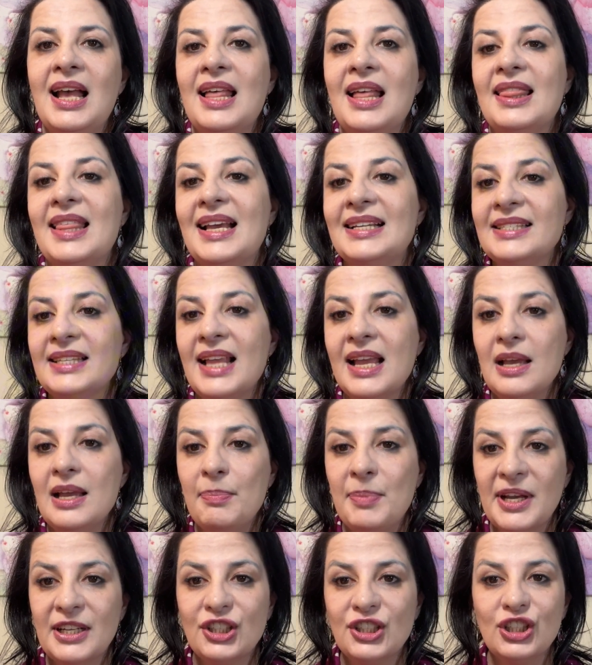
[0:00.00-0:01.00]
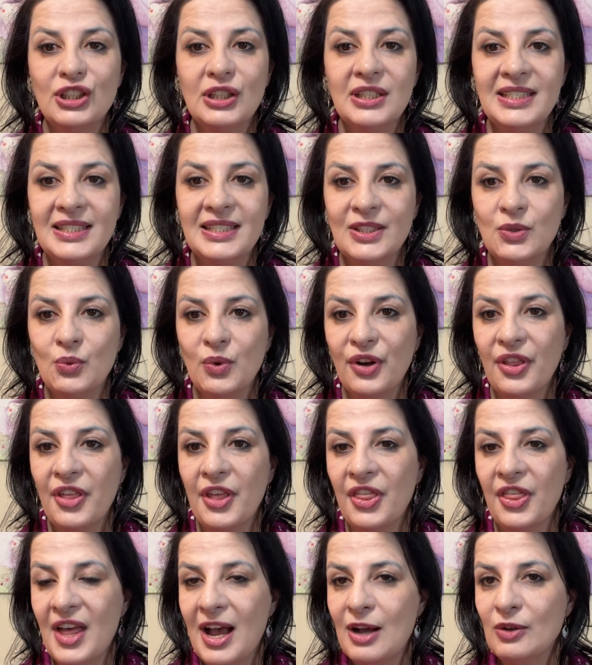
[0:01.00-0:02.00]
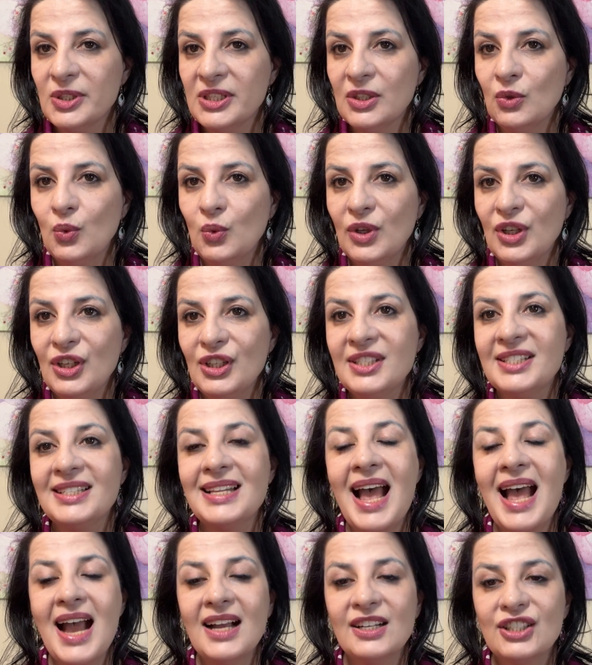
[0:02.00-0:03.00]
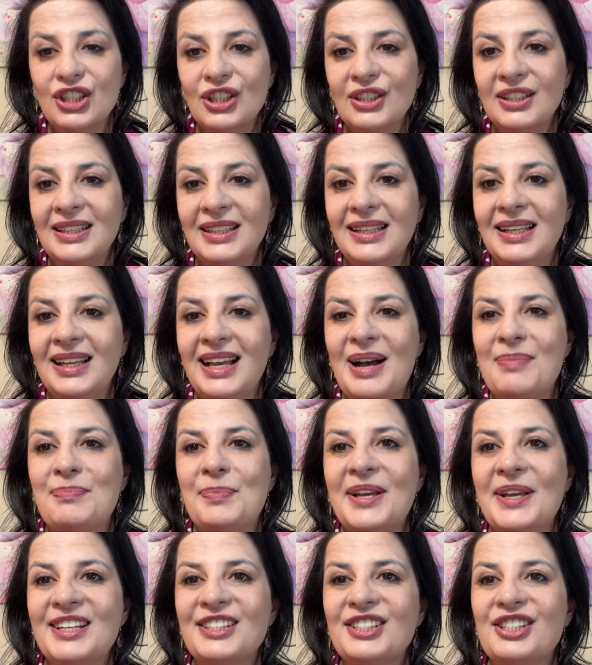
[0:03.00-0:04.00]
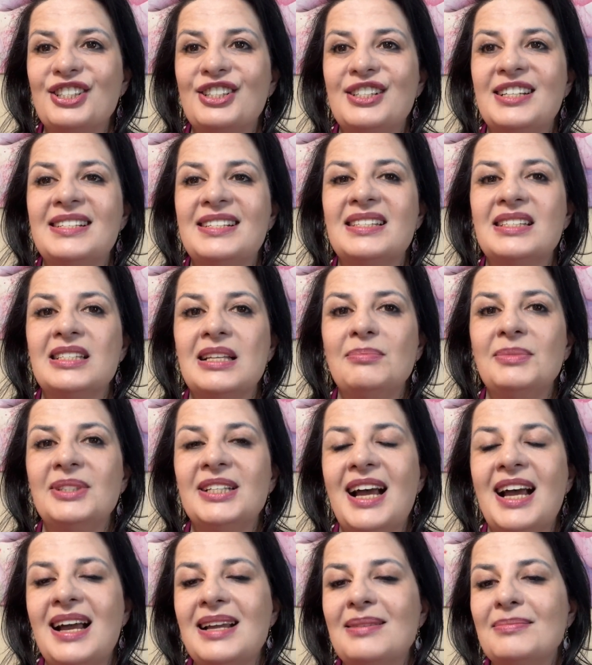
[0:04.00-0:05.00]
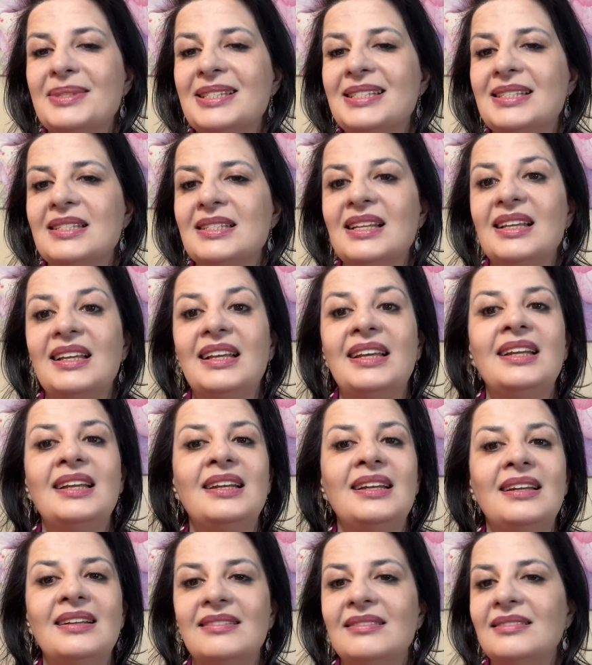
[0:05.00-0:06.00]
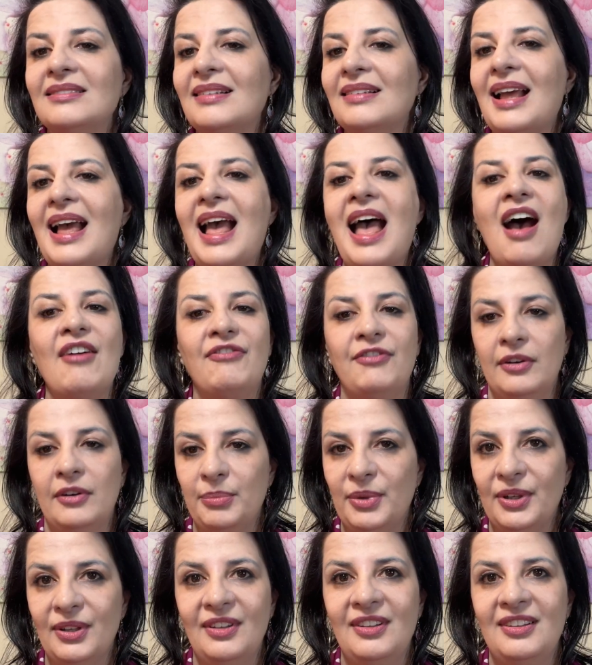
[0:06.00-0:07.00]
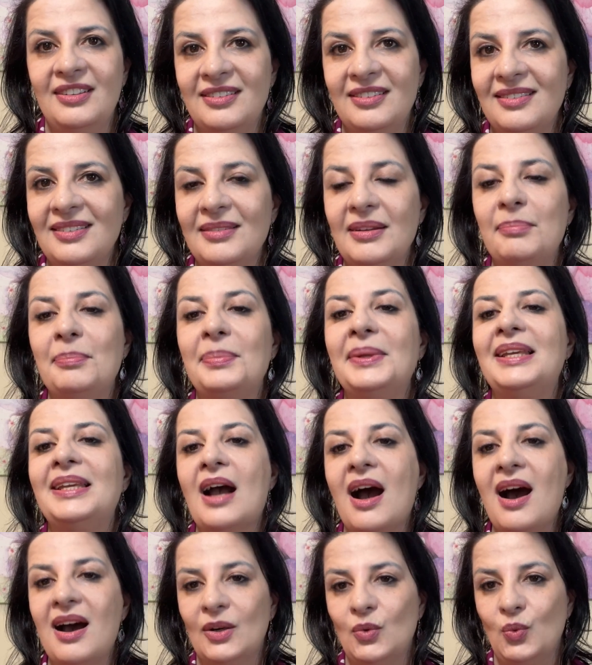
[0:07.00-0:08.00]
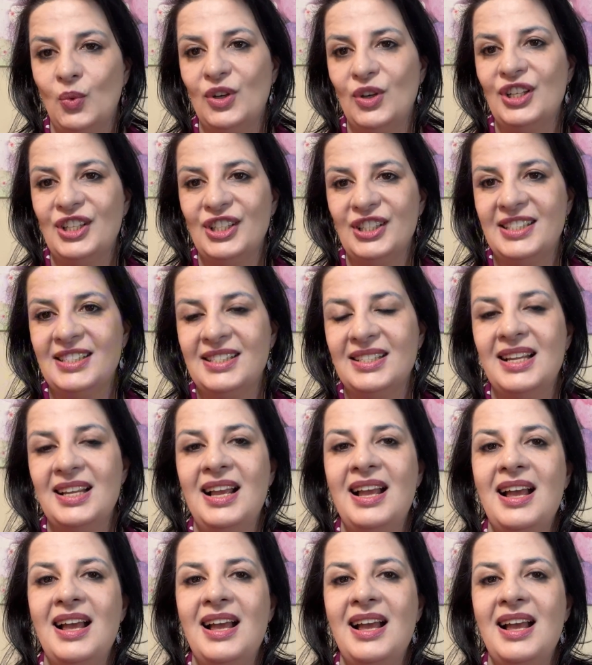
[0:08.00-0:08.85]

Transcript: They say a picture is worth 1,000 words. Actually, a picture is sometimes ineffable, beyond words.